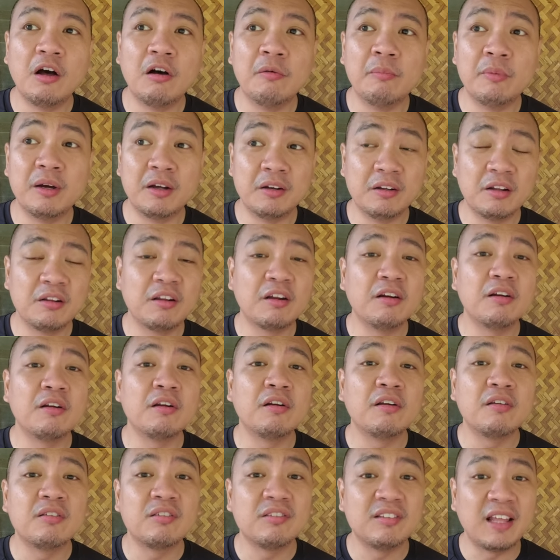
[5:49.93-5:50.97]

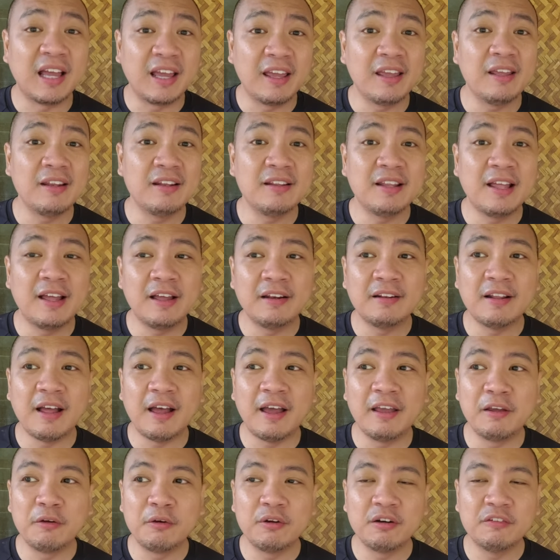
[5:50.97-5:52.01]
Another sign that
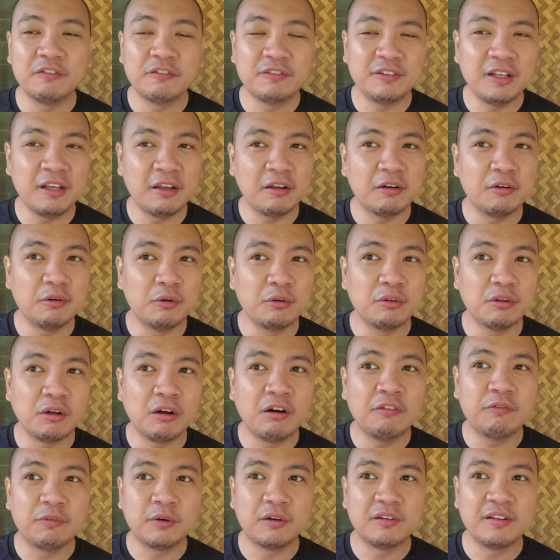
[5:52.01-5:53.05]
I could have taken note
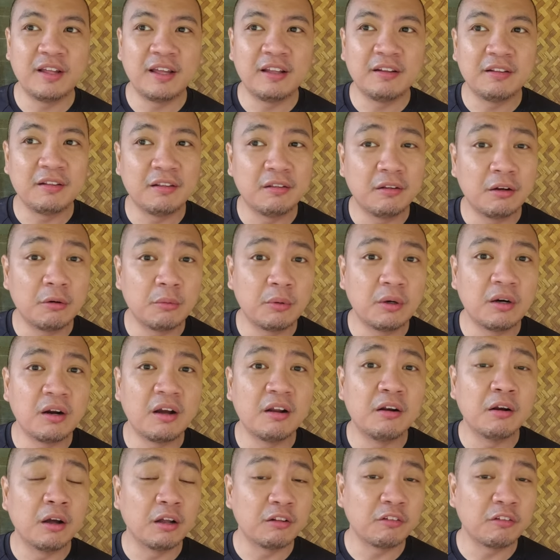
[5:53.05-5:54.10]
of were that there were a